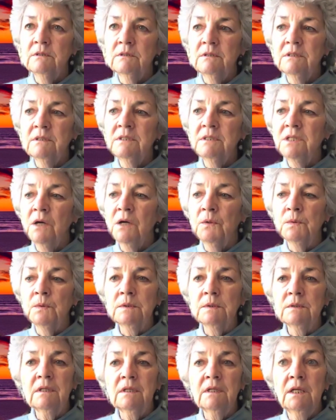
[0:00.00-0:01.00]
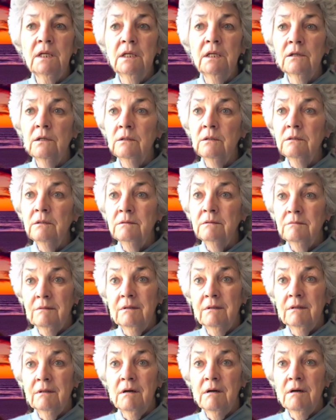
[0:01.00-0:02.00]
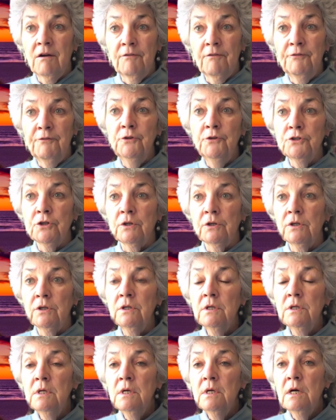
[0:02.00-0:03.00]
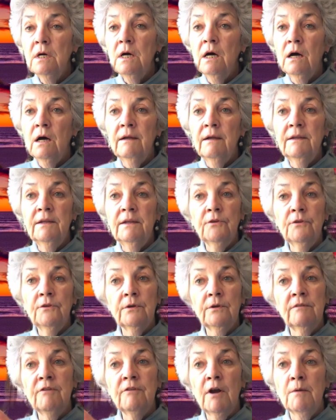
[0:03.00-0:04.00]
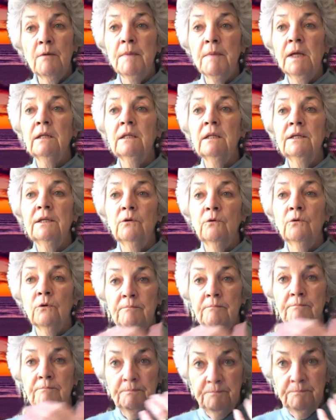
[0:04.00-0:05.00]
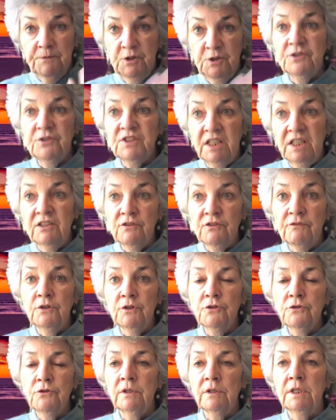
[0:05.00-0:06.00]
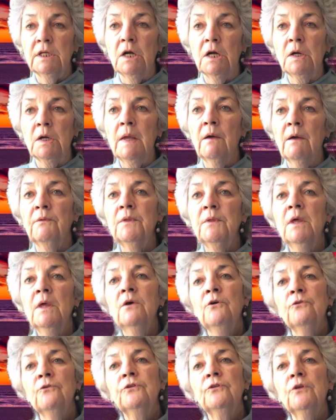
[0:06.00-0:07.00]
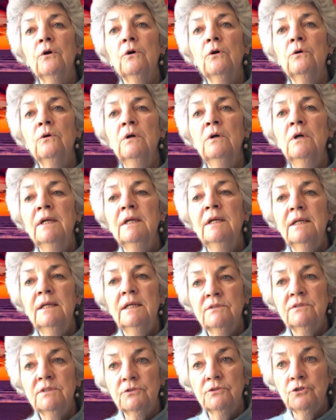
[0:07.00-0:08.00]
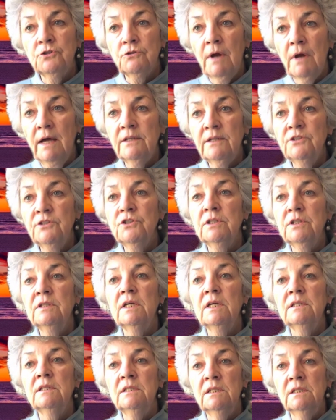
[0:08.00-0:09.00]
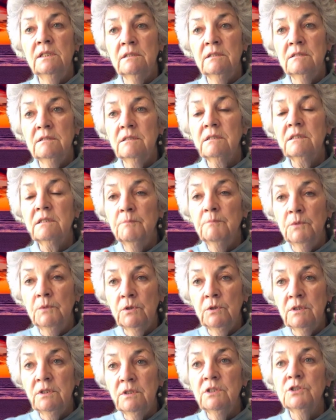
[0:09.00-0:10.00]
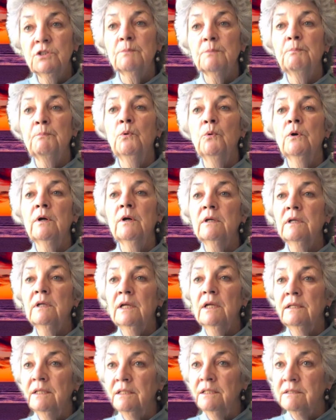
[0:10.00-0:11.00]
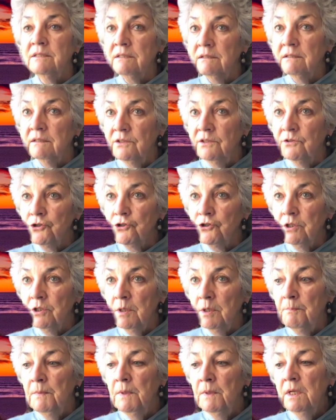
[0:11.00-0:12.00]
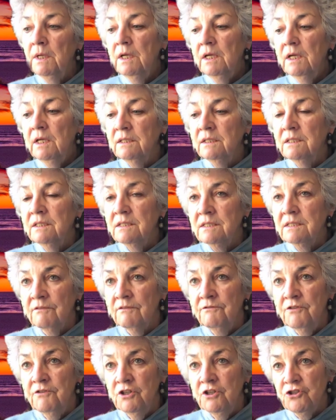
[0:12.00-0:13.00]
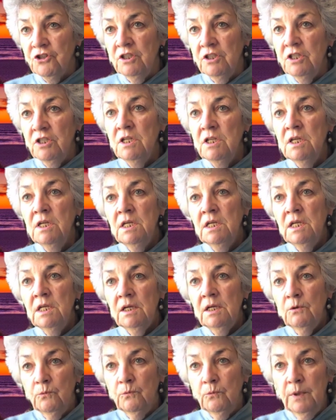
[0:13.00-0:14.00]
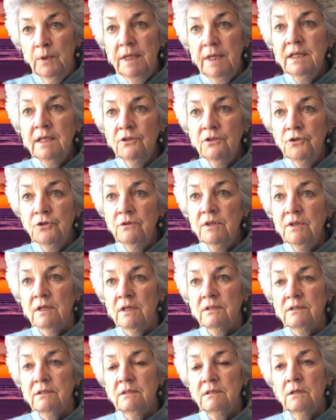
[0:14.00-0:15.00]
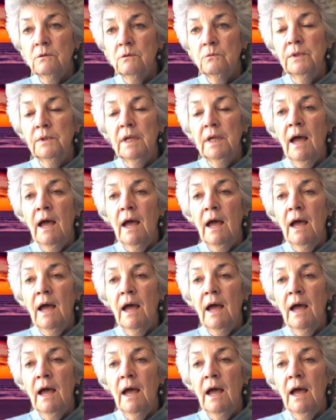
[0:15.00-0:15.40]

don't kill our future, either environmentally or just individually in our health. So it's a strategy that needs community support, it needs leadership, it needs a vision. We can do this. We